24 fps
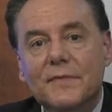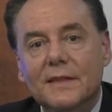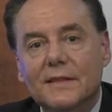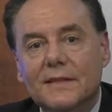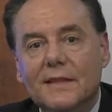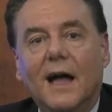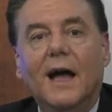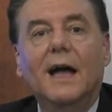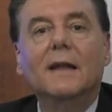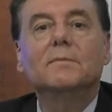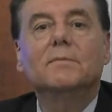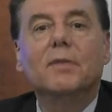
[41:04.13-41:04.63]

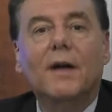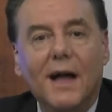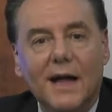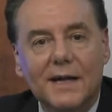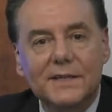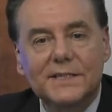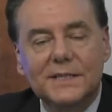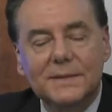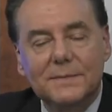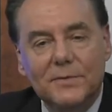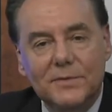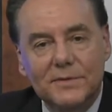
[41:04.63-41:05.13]
Not
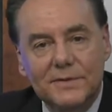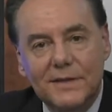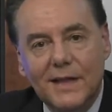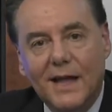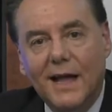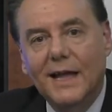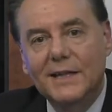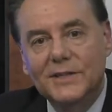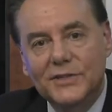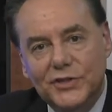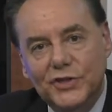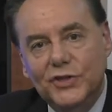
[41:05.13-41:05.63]
possible
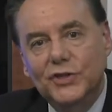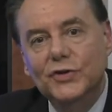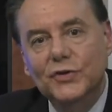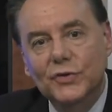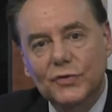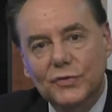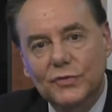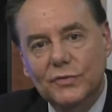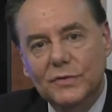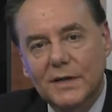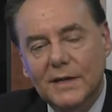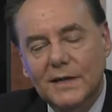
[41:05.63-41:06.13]
not
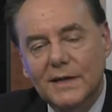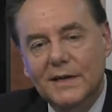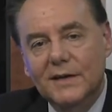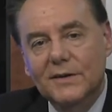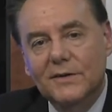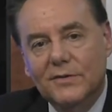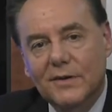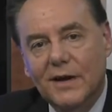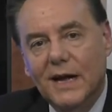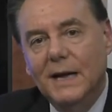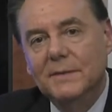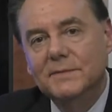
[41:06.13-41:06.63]
to.
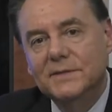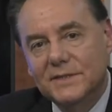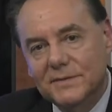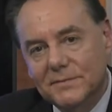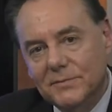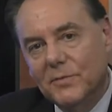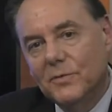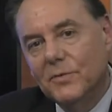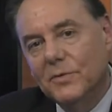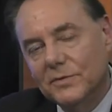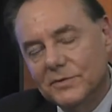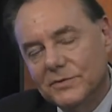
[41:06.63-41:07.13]
Crimes of
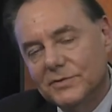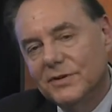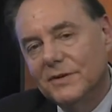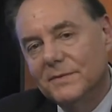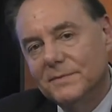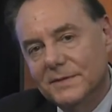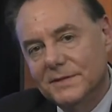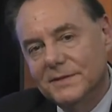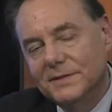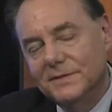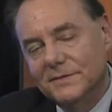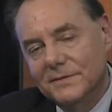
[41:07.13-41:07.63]
moral
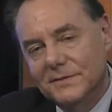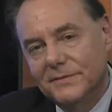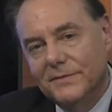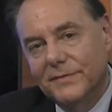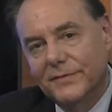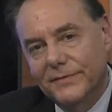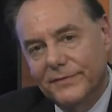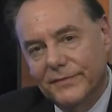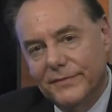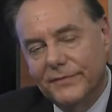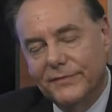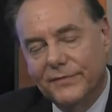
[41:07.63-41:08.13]
turpitude,
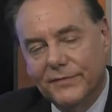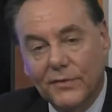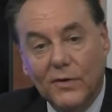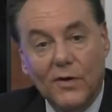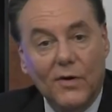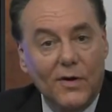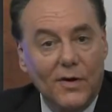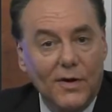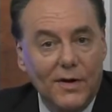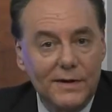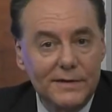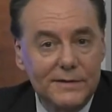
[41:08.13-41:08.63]

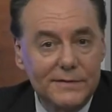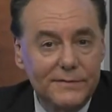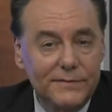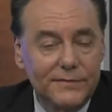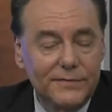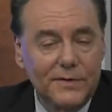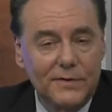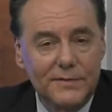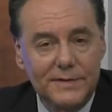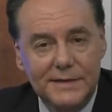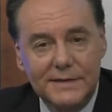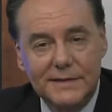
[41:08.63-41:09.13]
fraud,
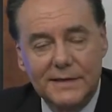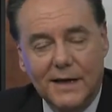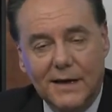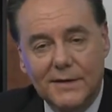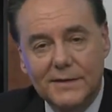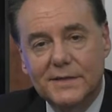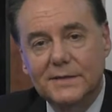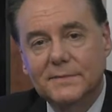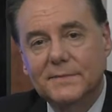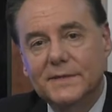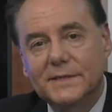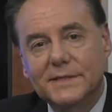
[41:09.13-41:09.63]
phony
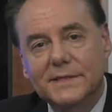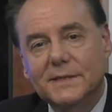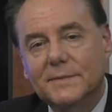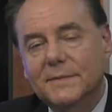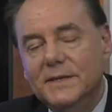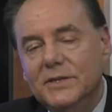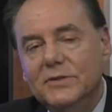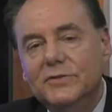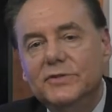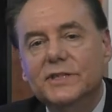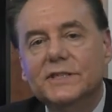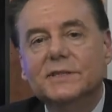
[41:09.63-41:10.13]
documents. I
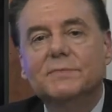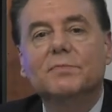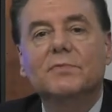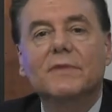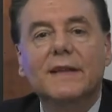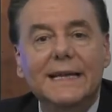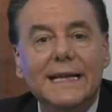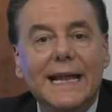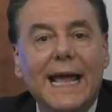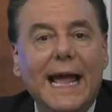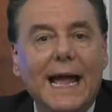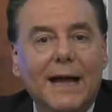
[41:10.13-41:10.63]
mean, you just
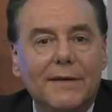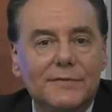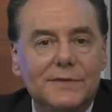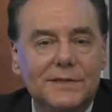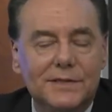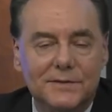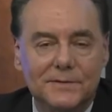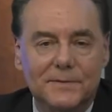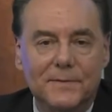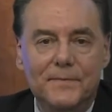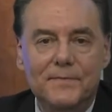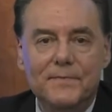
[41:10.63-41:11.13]
plain have
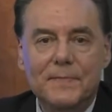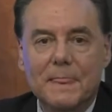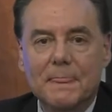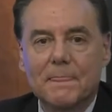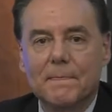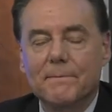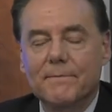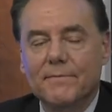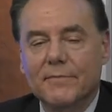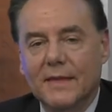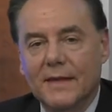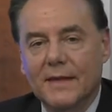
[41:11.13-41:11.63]
to.
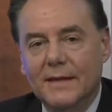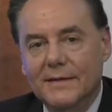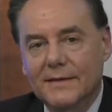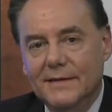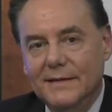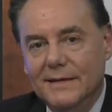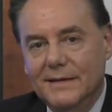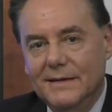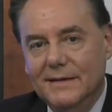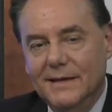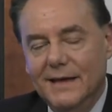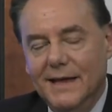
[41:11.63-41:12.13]

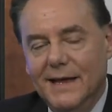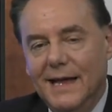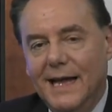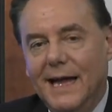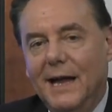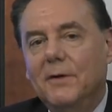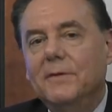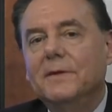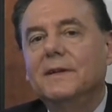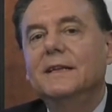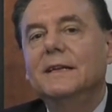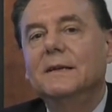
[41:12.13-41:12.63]

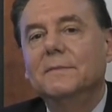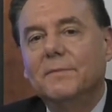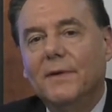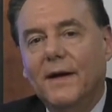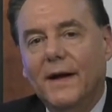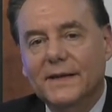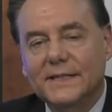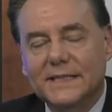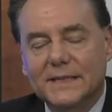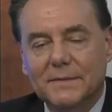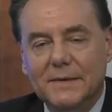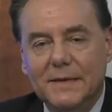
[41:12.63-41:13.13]
How can it
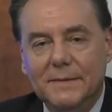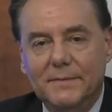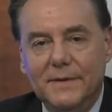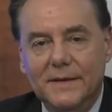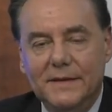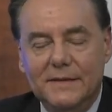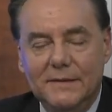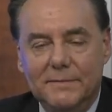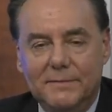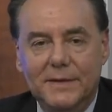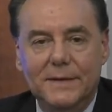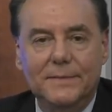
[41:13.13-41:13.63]
possibly
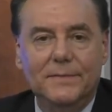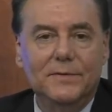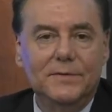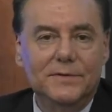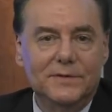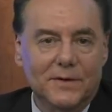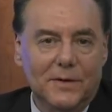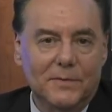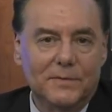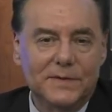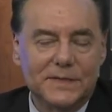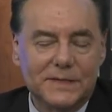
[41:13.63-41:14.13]
be that people who
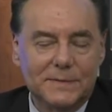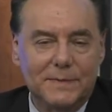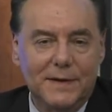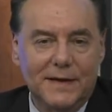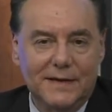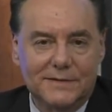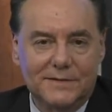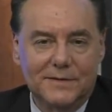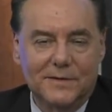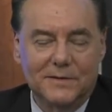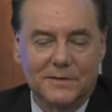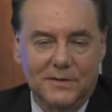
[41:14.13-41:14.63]
don't
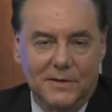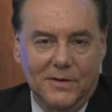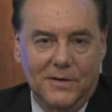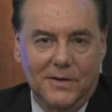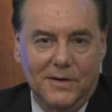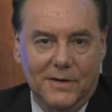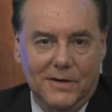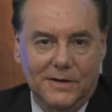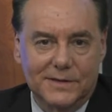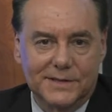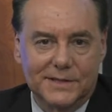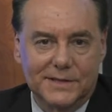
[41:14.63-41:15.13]
respect our
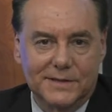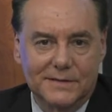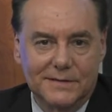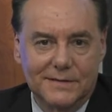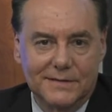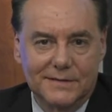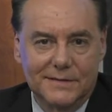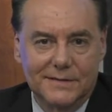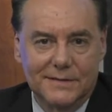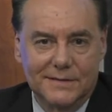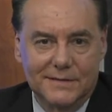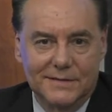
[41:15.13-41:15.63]
laws
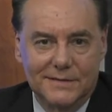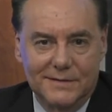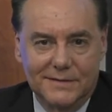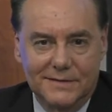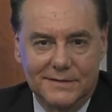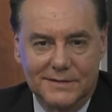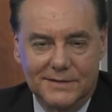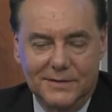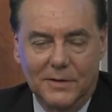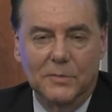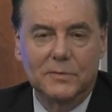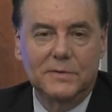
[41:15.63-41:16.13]

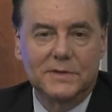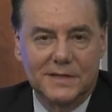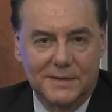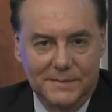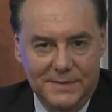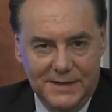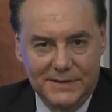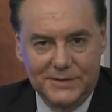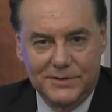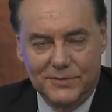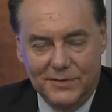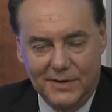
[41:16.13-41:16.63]
don't
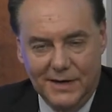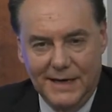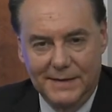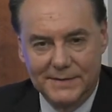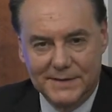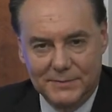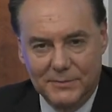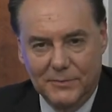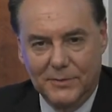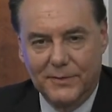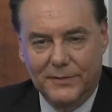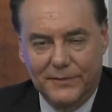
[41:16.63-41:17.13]
commit
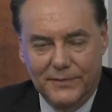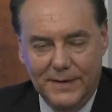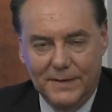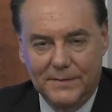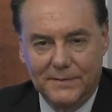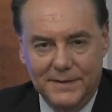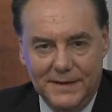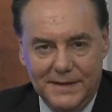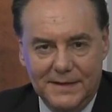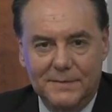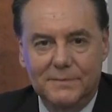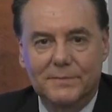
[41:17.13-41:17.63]
crimes more
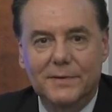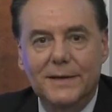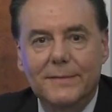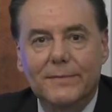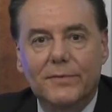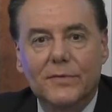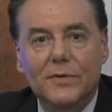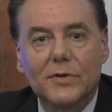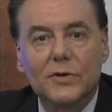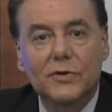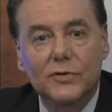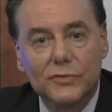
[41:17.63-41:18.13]
frequently than
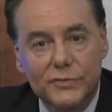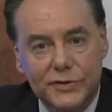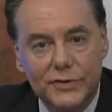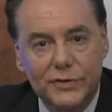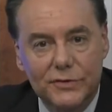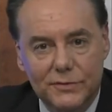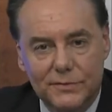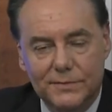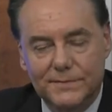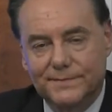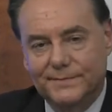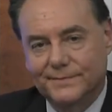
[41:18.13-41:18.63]
people who
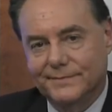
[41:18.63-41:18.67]
do?